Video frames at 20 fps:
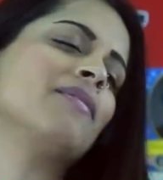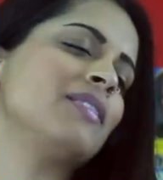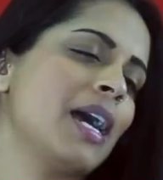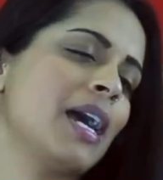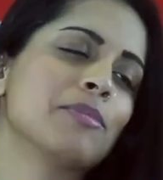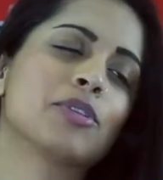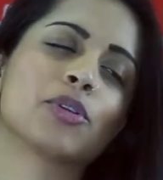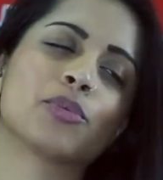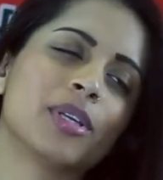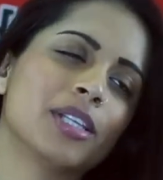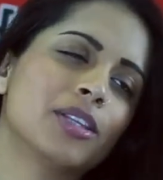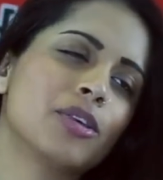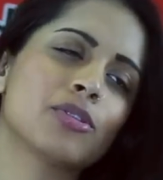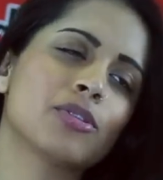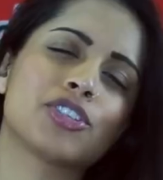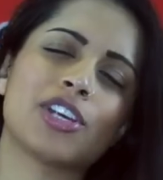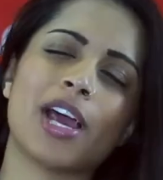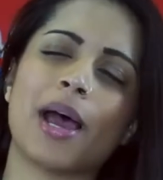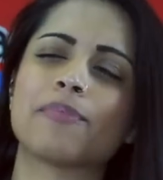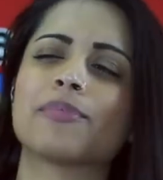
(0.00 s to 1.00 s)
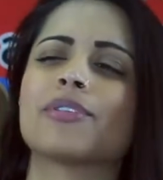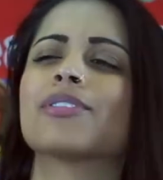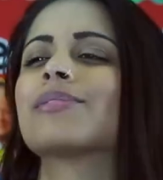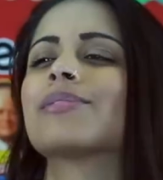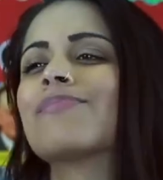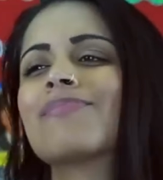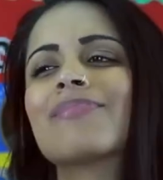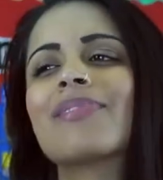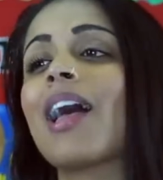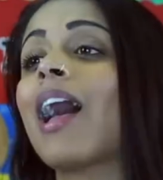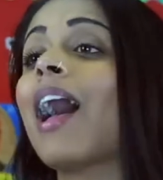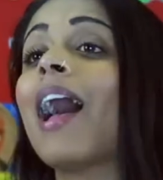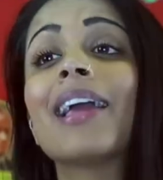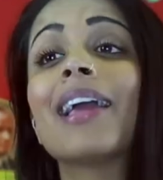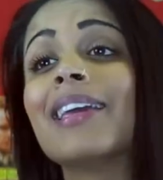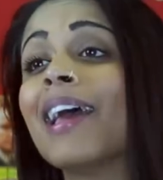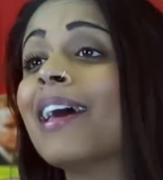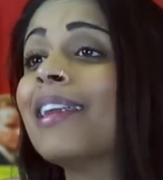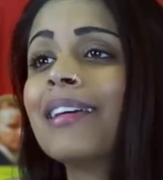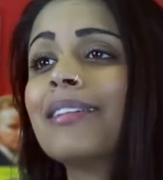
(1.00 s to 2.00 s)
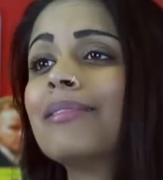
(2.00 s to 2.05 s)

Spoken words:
have time to read those chapters, I get